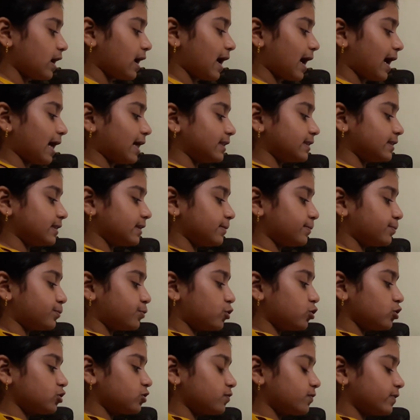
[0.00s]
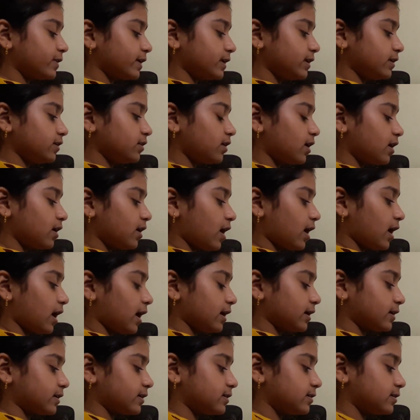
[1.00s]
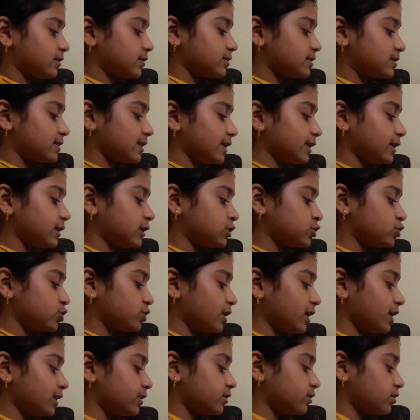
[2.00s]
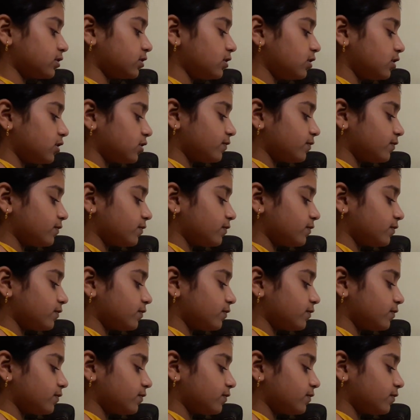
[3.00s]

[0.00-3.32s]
and they both when are say together,